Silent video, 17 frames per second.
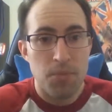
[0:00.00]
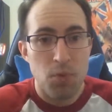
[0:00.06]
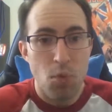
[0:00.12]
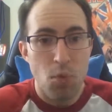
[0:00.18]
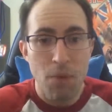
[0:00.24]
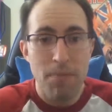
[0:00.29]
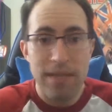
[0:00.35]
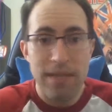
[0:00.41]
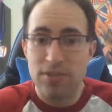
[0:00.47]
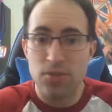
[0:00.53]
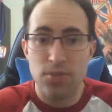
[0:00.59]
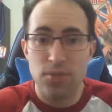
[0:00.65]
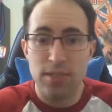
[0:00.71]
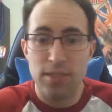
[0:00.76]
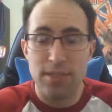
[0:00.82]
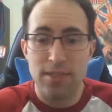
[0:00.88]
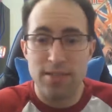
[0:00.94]
What makes you
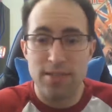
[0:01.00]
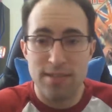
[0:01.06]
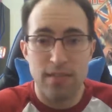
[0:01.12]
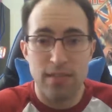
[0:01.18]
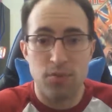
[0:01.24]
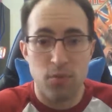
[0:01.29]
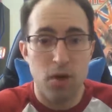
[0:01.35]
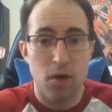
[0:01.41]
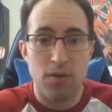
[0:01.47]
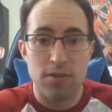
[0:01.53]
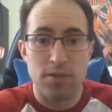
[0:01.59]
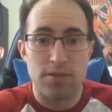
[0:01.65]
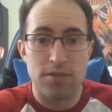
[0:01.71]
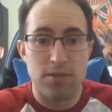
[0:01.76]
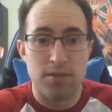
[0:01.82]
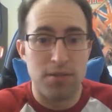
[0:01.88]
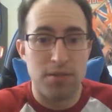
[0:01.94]
think that Seth
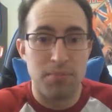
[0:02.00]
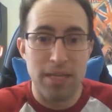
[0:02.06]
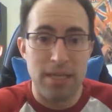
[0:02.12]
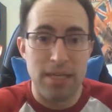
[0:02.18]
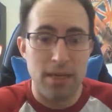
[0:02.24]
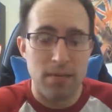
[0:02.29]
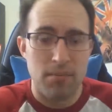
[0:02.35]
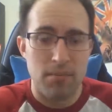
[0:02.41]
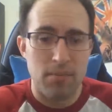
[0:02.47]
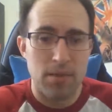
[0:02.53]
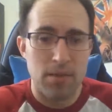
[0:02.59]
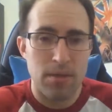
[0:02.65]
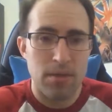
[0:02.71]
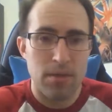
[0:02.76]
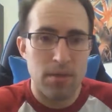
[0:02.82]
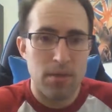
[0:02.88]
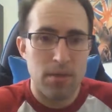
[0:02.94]
Rollins is going to beat him?
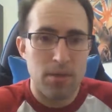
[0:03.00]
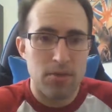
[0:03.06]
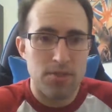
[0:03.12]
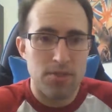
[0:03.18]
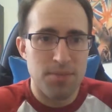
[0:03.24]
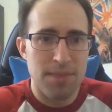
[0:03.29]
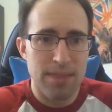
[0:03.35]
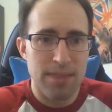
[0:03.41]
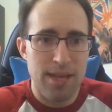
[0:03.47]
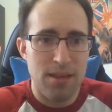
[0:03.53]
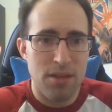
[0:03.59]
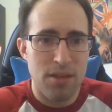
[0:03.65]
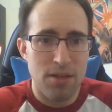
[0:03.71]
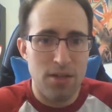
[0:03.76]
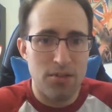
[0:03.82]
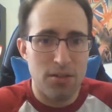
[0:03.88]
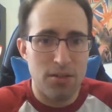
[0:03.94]
So by that
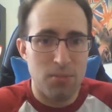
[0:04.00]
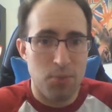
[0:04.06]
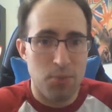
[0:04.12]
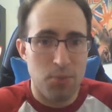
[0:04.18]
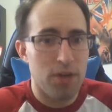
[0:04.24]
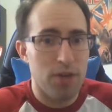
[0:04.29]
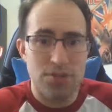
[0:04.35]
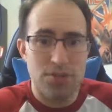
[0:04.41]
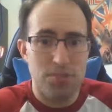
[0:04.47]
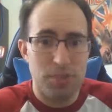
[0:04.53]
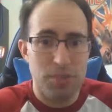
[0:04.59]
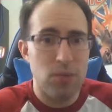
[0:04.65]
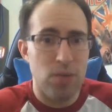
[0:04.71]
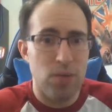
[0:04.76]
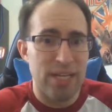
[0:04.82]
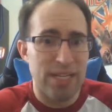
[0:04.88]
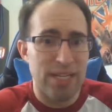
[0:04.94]
logic, Brock should be
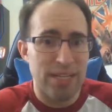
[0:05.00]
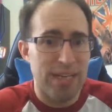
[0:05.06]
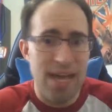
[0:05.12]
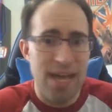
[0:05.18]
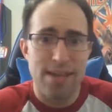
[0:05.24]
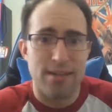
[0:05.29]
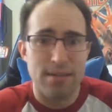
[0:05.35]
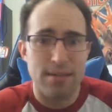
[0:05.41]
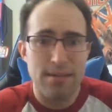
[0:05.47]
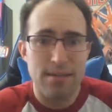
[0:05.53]
winning again.